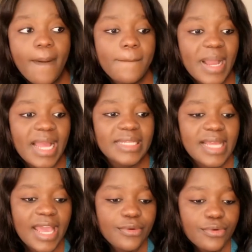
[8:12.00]

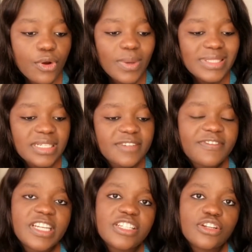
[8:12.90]
But I don't know what's the
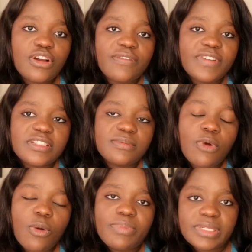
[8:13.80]
definition of a
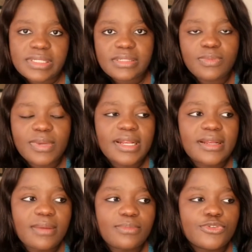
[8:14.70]
small business when
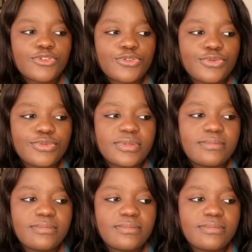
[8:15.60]
it comes to